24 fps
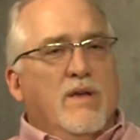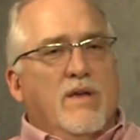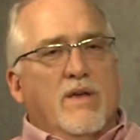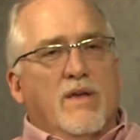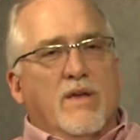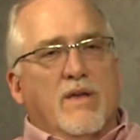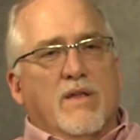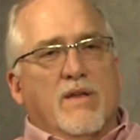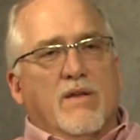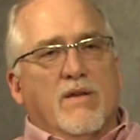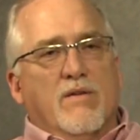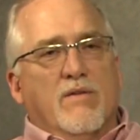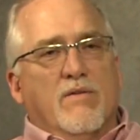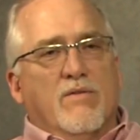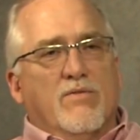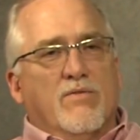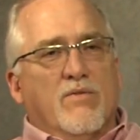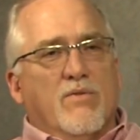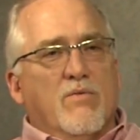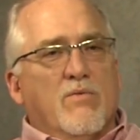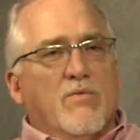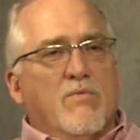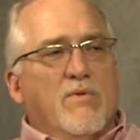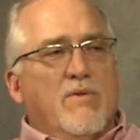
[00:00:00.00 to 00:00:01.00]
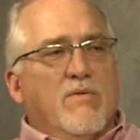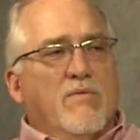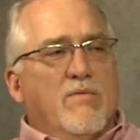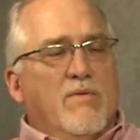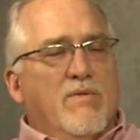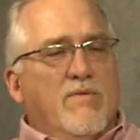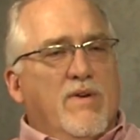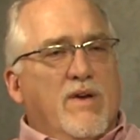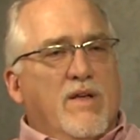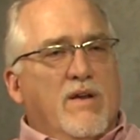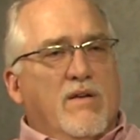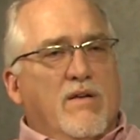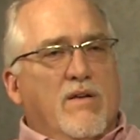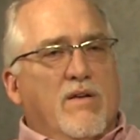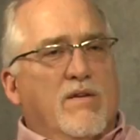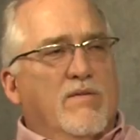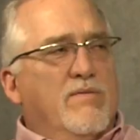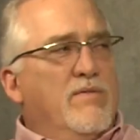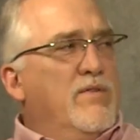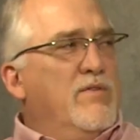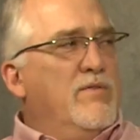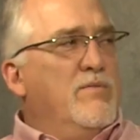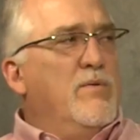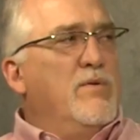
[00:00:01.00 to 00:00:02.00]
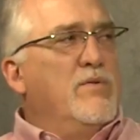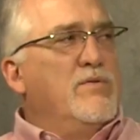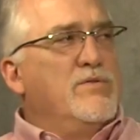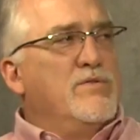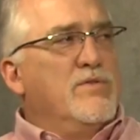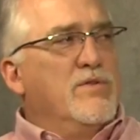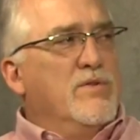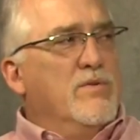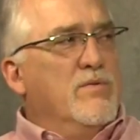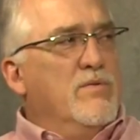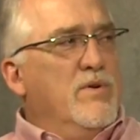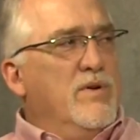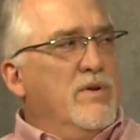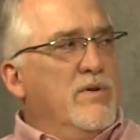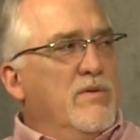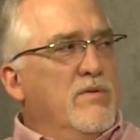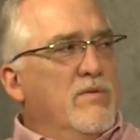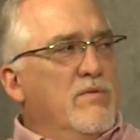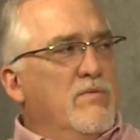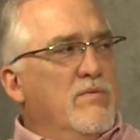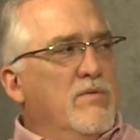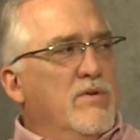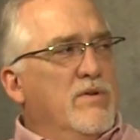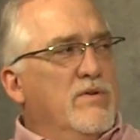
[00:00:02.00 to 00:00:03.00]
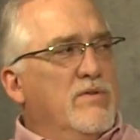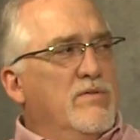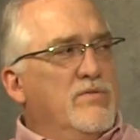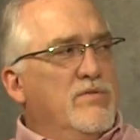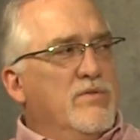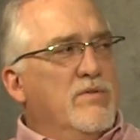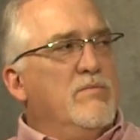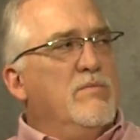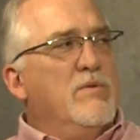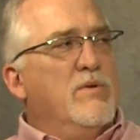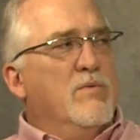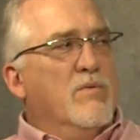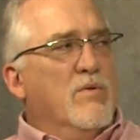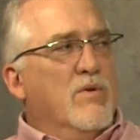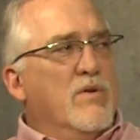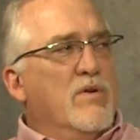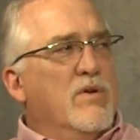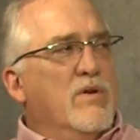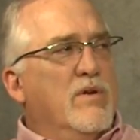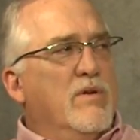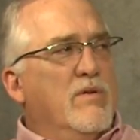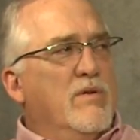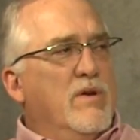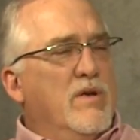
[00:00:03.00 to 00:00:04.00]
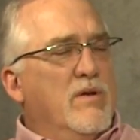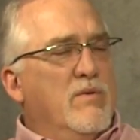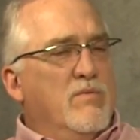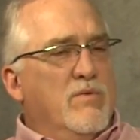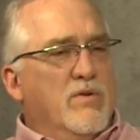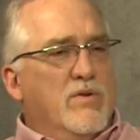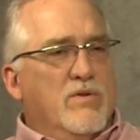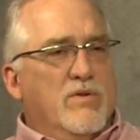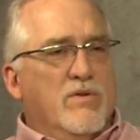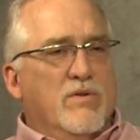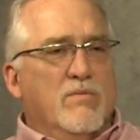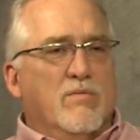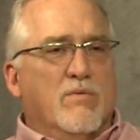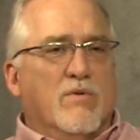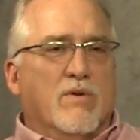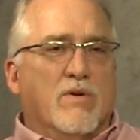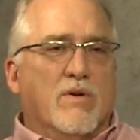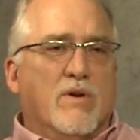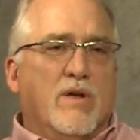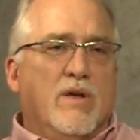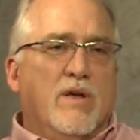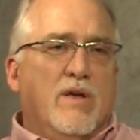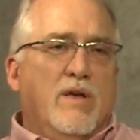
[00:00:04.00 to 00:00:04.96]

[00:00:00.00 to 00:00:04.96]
And so we've had a lot of exposure to what should be working and what could work.